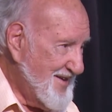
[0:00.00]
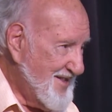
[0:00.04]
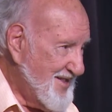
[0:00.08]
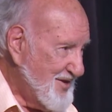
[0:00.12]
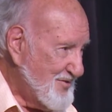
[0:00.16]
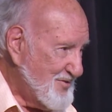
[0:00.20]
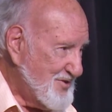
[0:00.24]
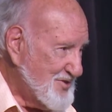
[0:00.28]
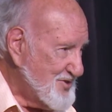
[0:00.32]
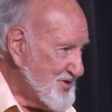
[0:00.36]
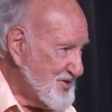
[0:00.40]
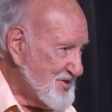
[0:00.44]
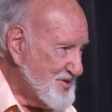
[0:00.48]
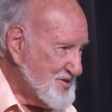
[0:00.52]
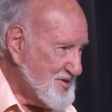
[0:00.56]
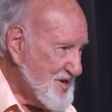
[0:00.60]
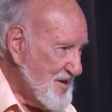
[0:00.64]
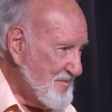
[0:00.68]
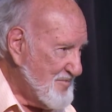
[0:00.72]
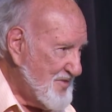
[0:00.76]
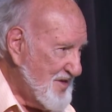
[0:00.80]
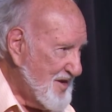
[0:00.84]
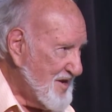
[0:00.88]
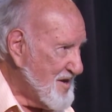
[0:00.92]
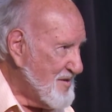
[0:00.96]
There was just
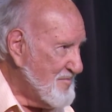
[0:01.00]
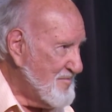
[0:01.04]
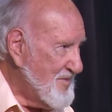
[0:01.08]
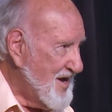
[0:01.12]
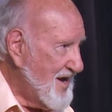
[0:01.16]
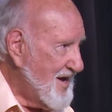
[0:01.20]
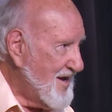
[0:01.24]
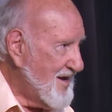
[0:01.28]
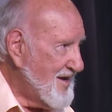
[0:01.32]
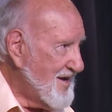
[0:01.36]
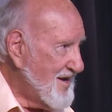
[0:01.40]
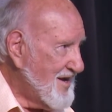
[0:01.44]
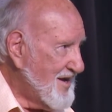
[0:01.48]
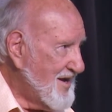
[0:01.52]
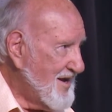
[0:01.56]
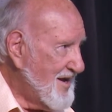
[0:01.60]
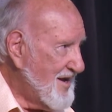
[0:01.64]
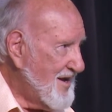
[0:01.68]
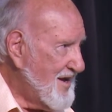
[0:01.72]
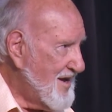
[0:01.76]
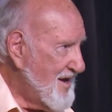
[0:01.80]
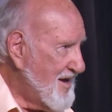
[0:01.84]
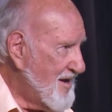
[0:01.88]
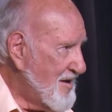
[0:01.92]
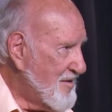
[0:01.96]
something about
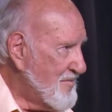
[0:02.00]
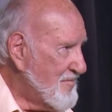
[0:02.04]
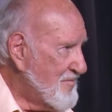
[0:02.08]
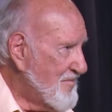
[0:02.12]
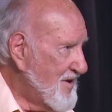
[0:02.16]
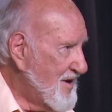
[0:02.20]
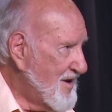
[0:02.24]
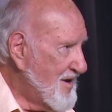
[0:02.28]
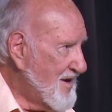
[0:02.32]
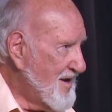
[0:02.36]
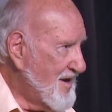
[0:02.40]
him.